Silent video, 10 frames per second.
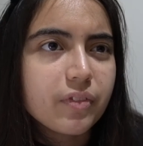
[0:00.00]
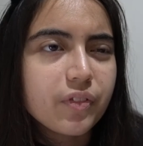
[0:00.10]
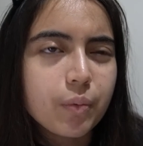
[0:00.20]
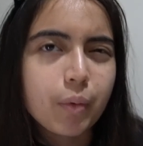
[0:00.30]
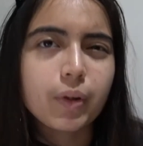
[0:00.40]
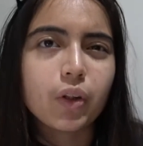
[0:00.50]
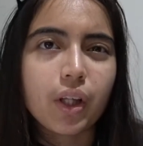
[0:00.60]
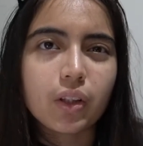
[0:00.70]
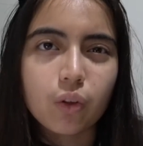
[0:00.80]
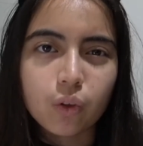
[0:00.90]
for people to
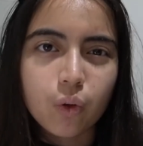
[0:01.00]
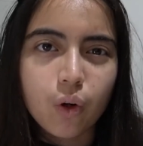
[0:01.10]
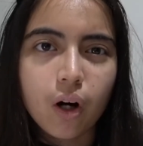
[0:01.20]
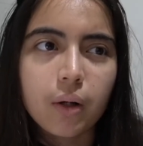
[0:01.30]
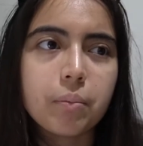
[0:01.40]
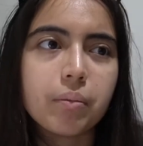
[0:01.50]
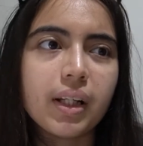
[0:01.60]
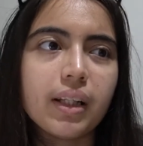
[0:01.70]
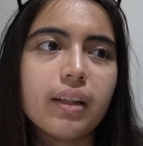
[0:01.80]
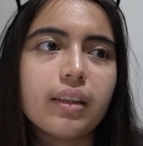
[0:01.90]
get to know God, but
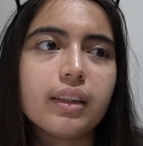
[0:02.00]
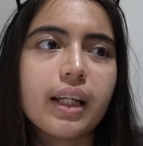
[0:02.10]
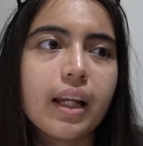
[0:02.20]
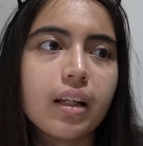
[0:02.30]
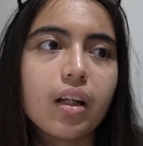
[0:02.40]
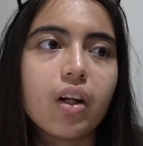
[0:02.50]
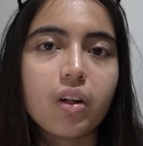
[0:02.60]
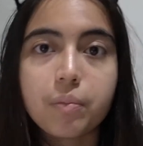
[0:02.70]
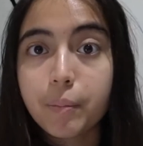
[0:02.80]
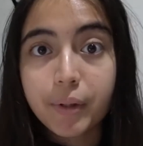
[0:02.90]
yet a
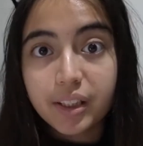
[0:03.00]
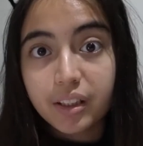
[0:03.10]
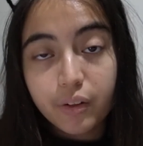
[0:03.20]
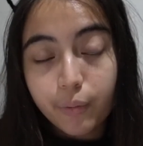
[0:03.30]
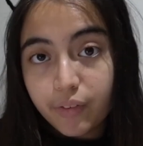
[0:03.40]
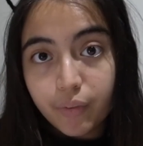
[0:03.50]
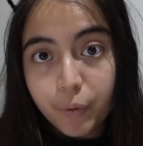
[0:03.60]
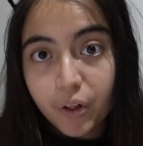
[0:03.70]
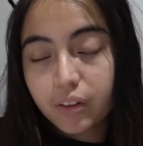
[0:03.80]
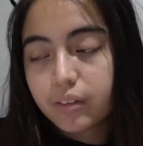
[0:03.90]
lot of people are turning away from
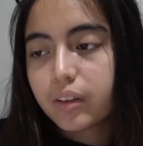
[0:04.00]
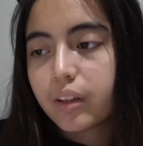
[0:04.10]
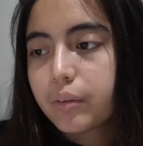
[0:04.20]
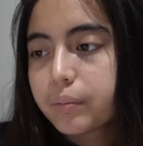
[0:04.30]
God, you know?